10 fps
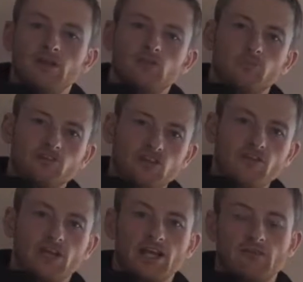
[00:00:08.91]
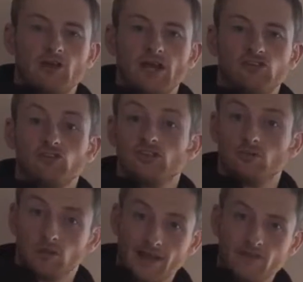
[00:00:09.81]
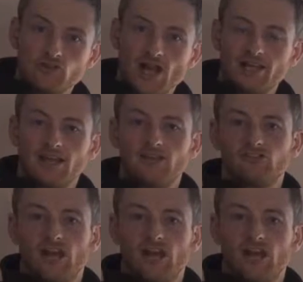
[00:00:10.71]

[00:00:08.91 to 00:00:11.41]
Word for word: specifically in relation to leather jackets